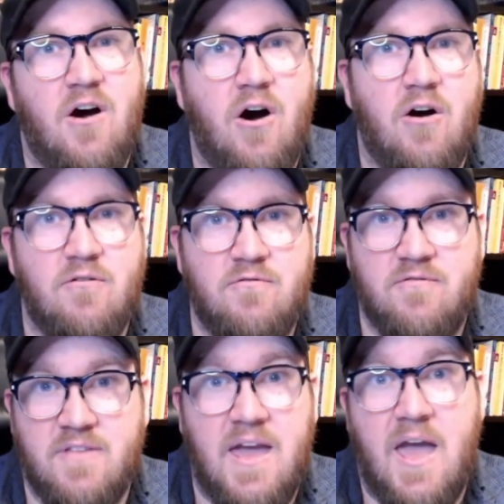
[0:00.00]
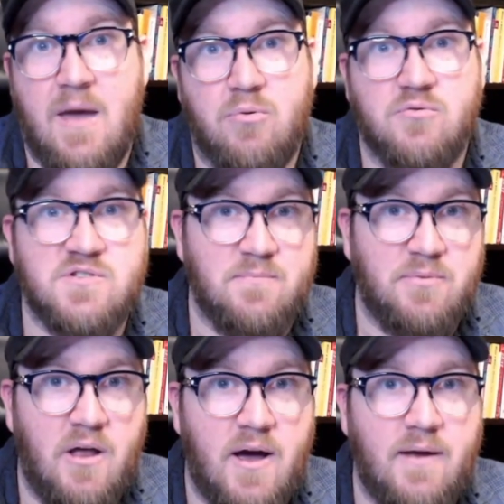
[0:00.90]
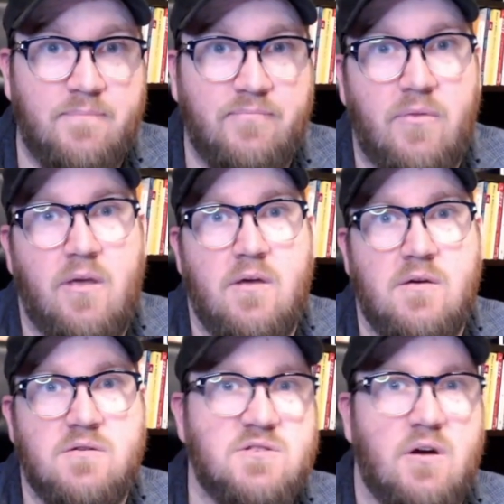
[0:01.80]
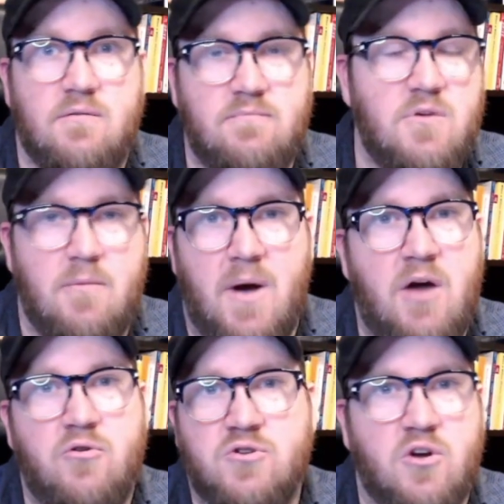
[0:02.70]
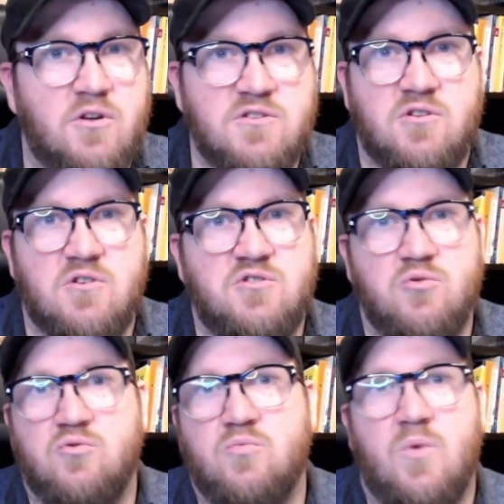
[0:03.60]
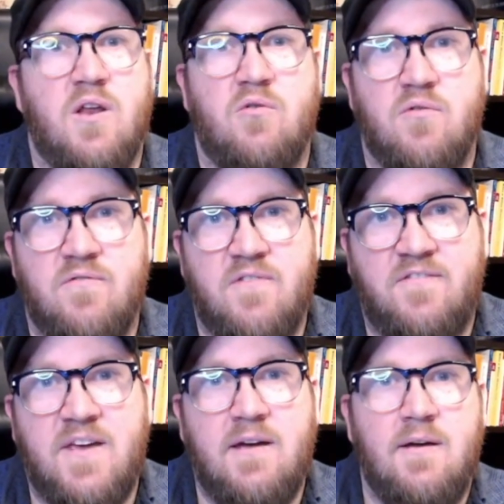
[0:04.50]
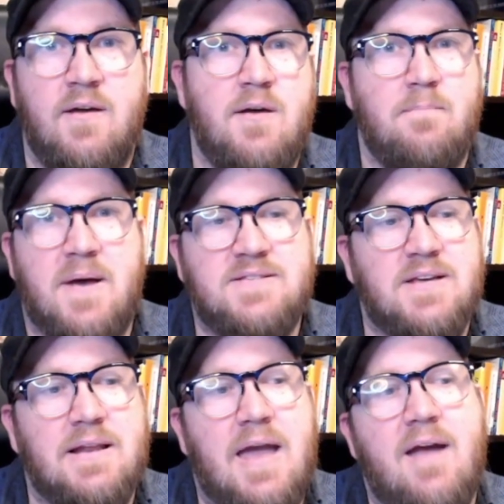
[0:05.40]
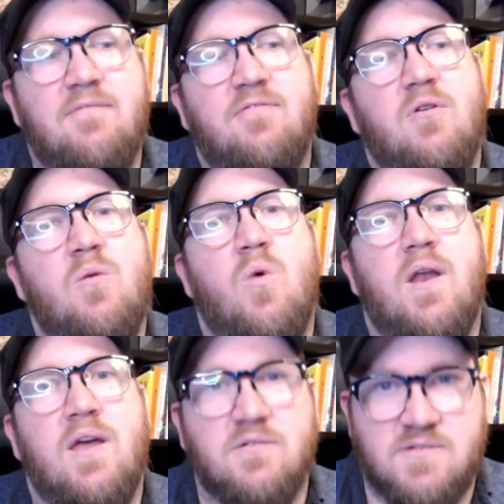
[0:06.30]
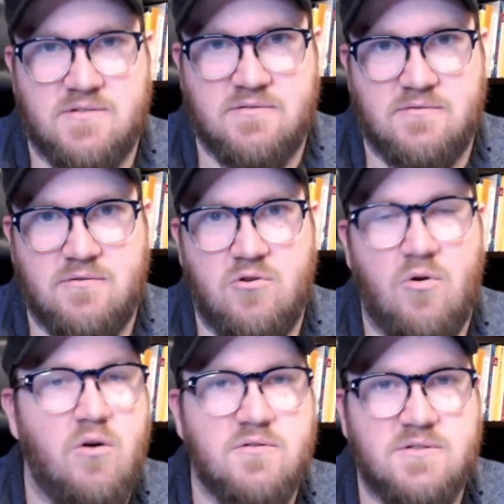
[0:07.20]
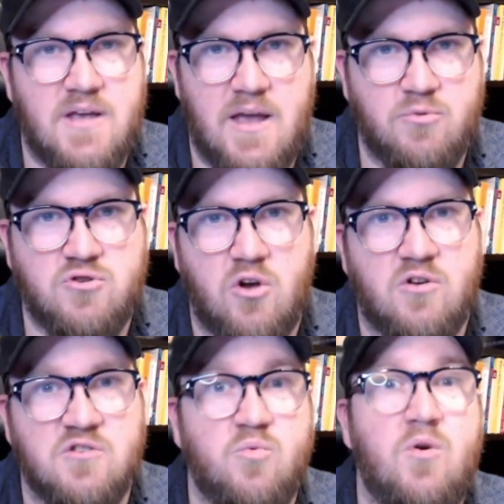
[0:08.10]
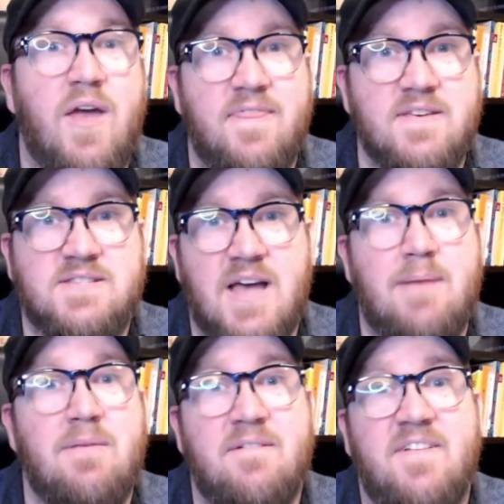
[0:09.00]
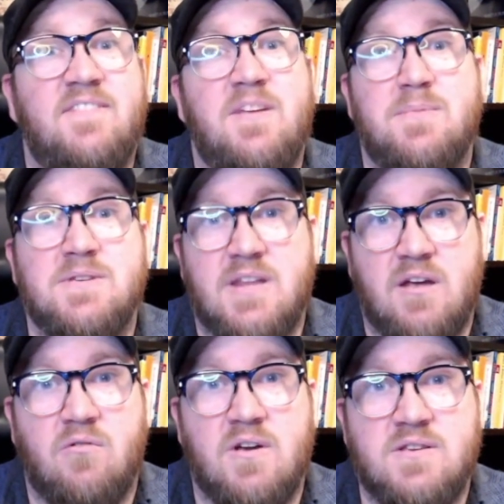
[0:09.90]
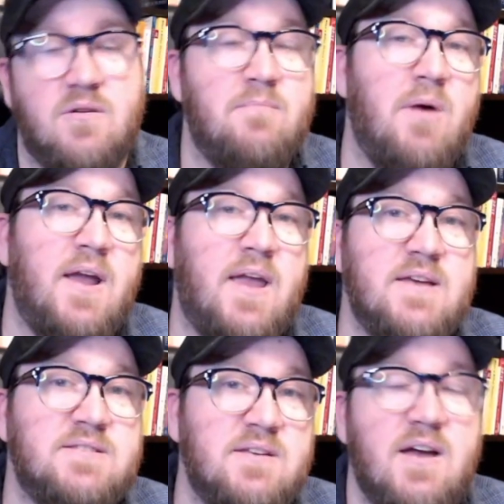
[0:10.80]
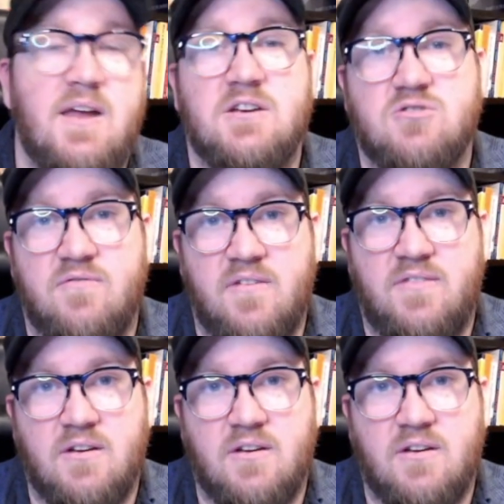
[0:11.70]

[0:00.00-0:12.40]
of the Ample supply. So, you know, my one hundred tokens goes to one hundred fifty. Basically, everyone else who owns Ample tokens will get the same fifty percent increase. So in my case, an extra fifty